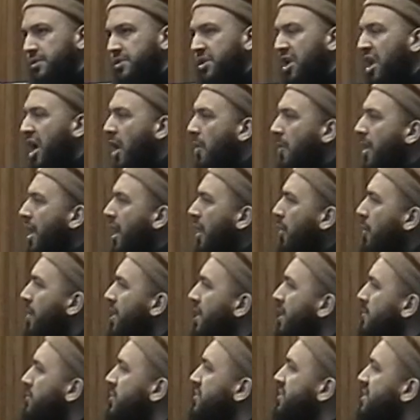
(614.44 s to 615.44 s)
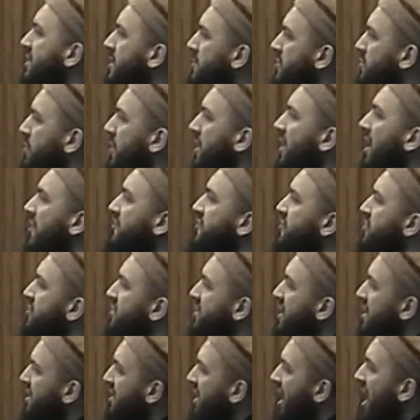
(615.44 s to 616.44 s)
Taraweeh, we the Muslims, we love to
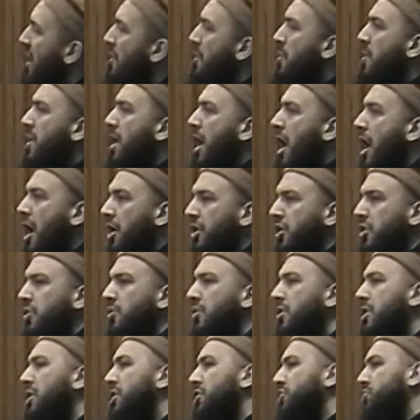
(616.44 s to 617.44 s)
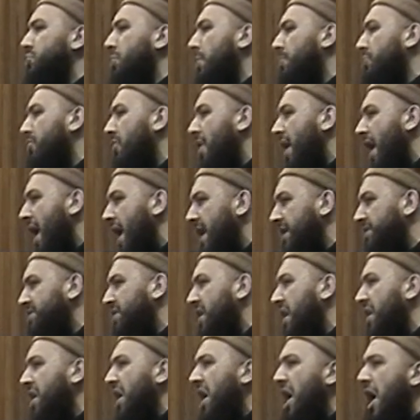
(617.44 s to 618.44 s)
sit there and we argue. Should we pray 8
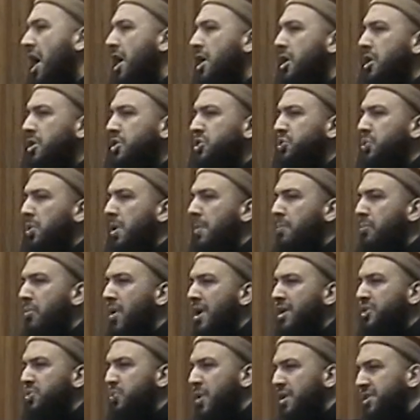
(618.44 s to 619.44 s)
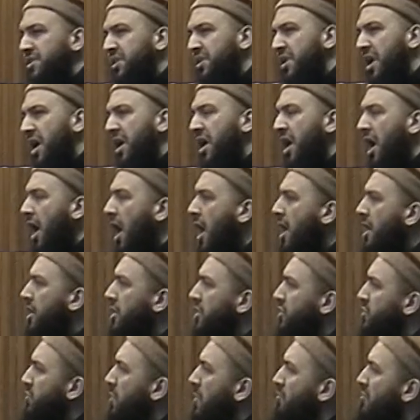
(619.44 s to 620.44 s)
rakah? Should we pray 20
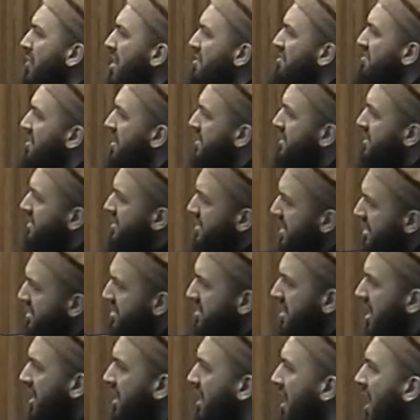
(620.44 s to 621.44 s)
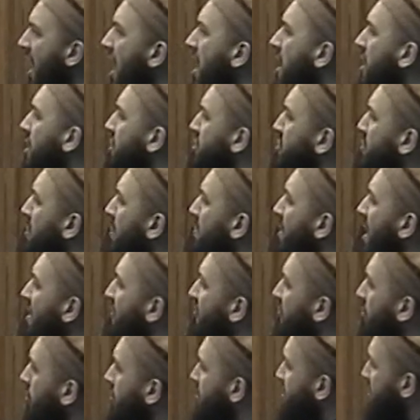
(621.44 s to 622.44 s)
rakah? Should we pray 36 rakah? Should we
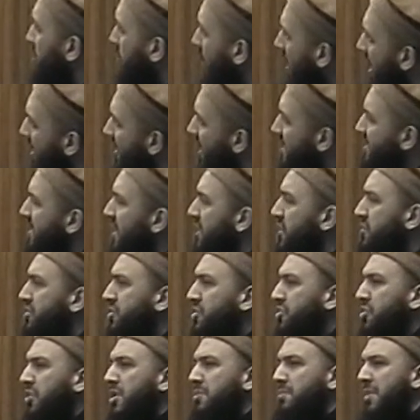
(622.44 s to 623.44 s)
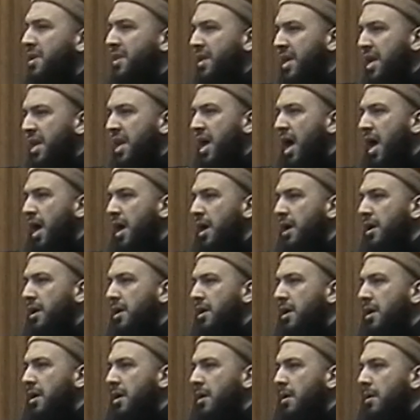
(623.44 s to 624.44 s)
pray 41 as they used to do in Medina?
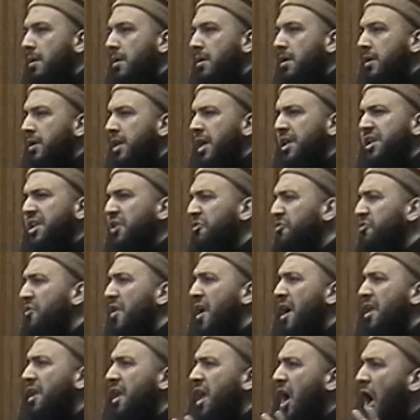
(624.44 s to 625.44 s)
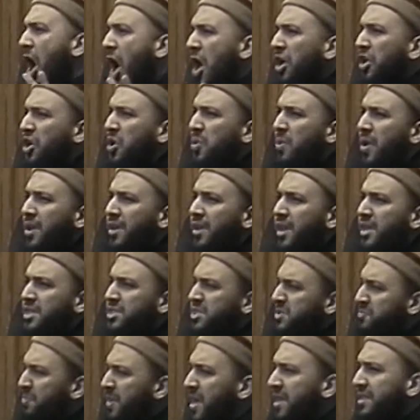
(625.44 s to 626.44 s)
They differ and they argue and they
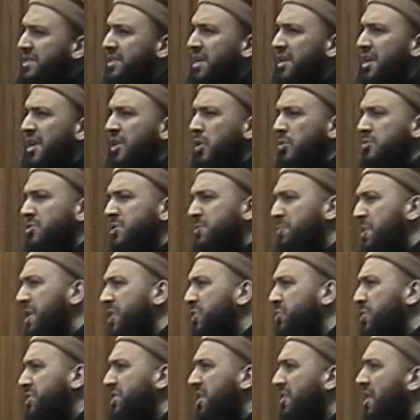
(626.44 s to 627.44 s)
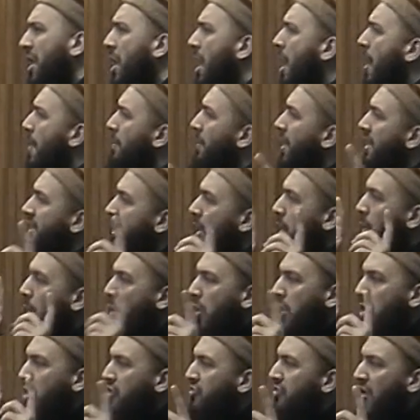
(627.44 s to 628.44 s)
split and they don't speak to each other. But they
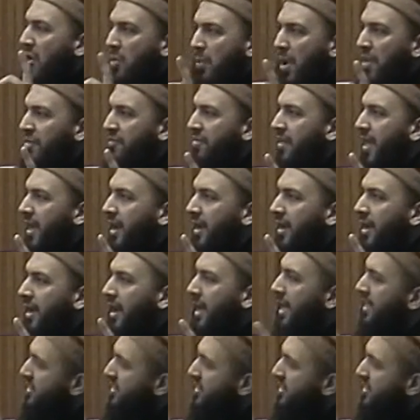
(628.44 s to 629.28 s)
all agree on one thing.